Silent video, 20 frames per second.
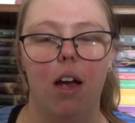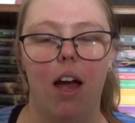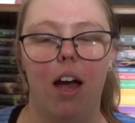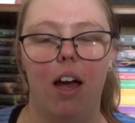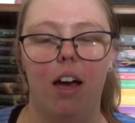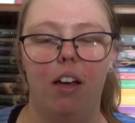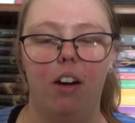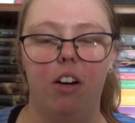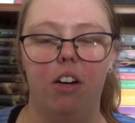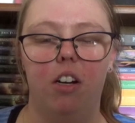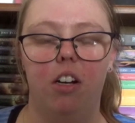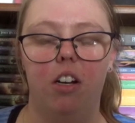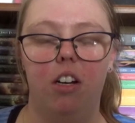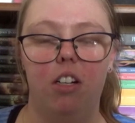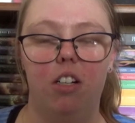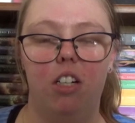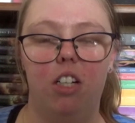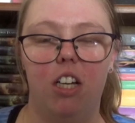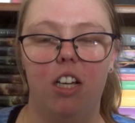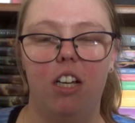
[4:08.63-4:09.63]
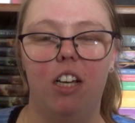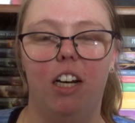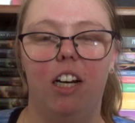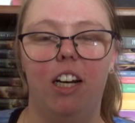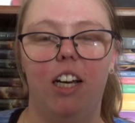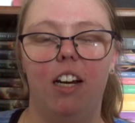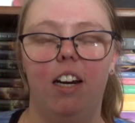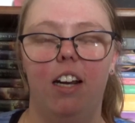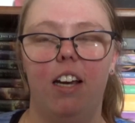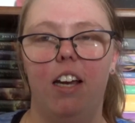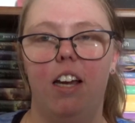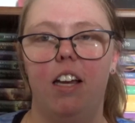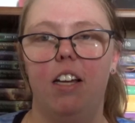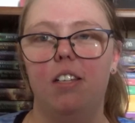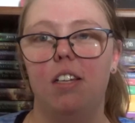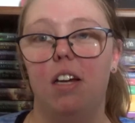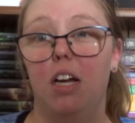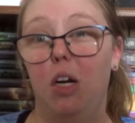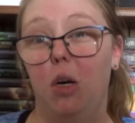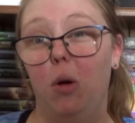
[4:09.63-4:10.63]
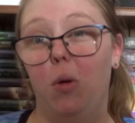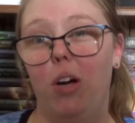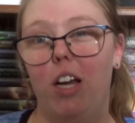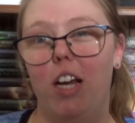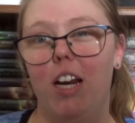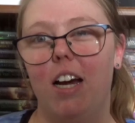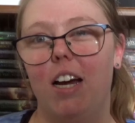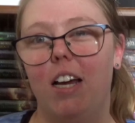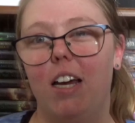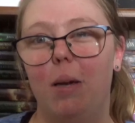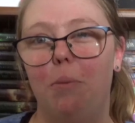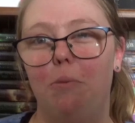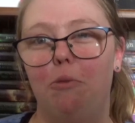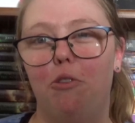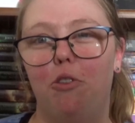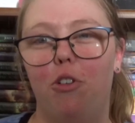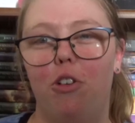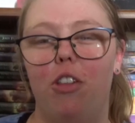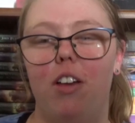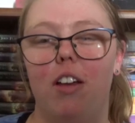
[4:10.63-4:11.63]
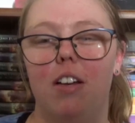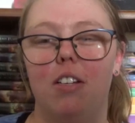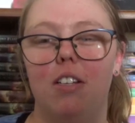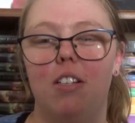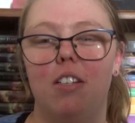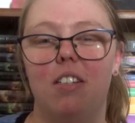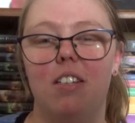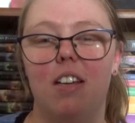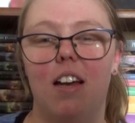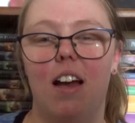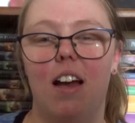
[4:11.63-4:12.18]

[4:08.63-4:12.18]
and she clearly is annoyed at him for this.